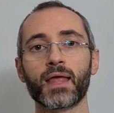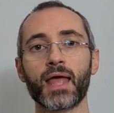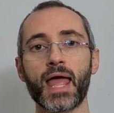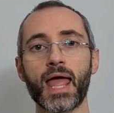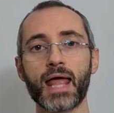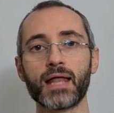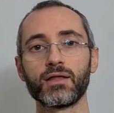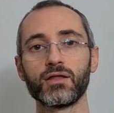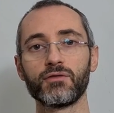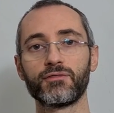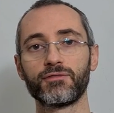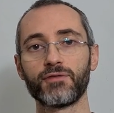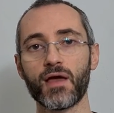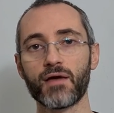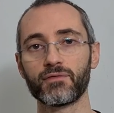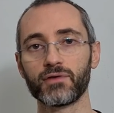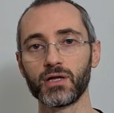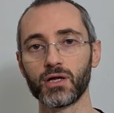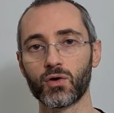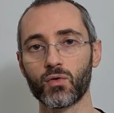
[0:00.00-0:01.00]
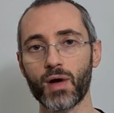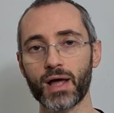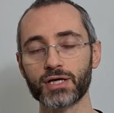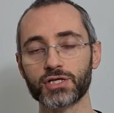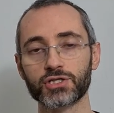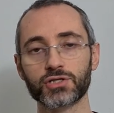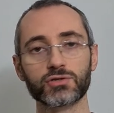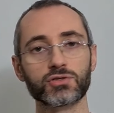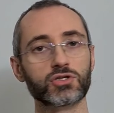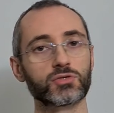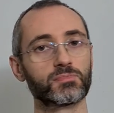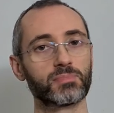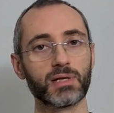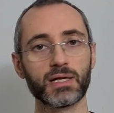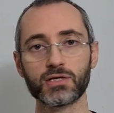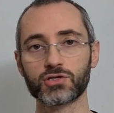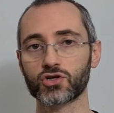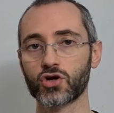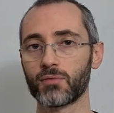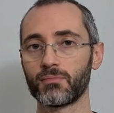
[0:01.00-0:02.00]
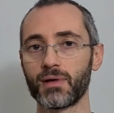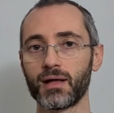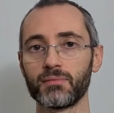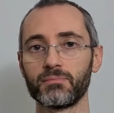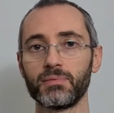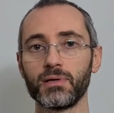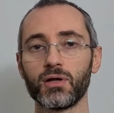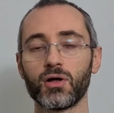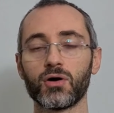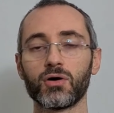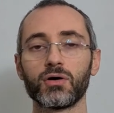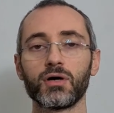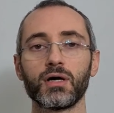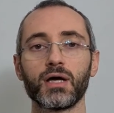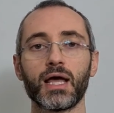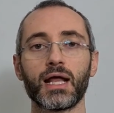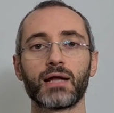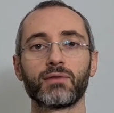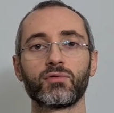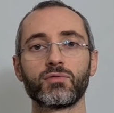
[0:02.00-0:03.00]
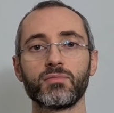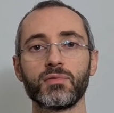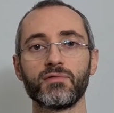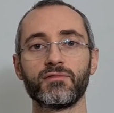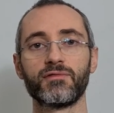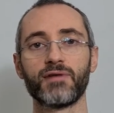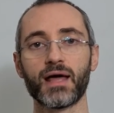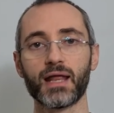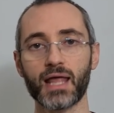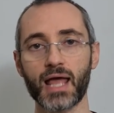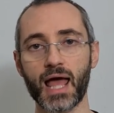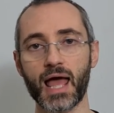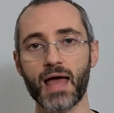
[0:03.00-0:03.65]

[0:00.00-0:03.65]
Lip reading: And if you have any questions, please comment below and I will be very